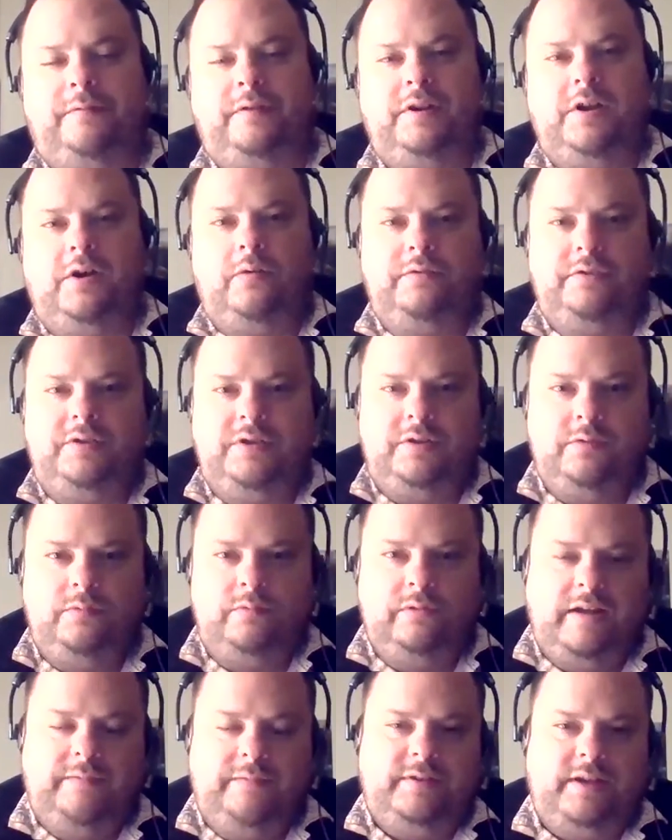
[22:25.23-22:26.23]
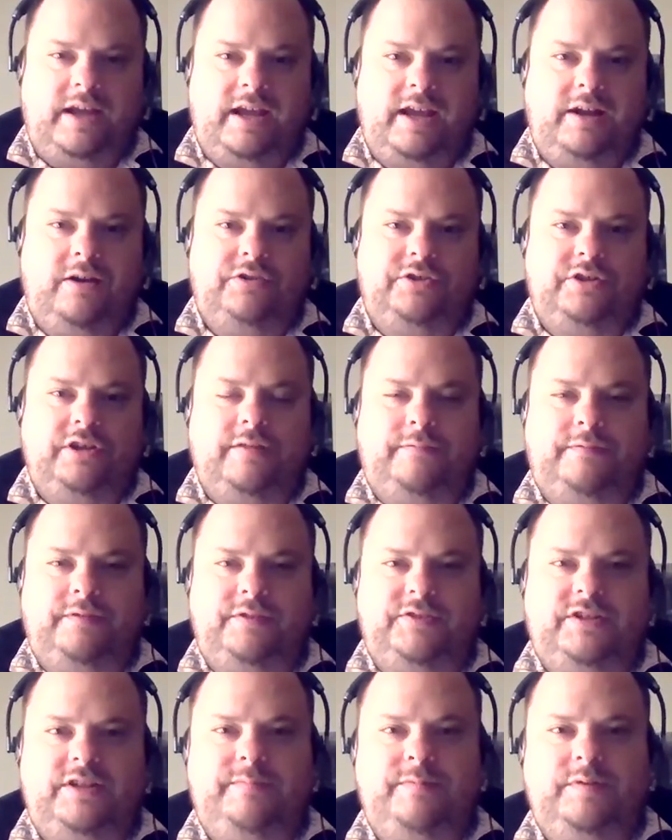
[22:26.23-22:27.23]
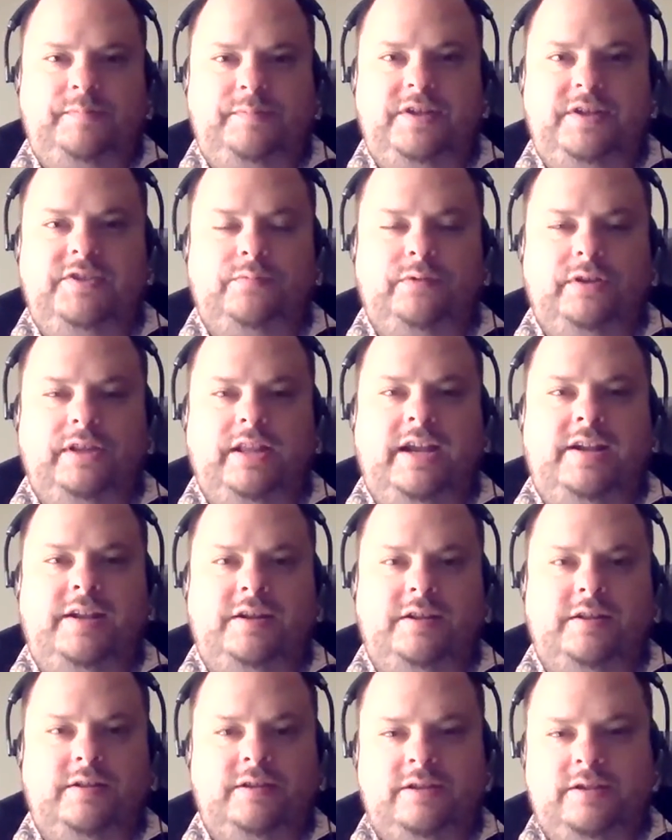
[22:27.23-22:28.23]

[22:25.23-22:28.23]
you left a handkerchief, it seems pizza related,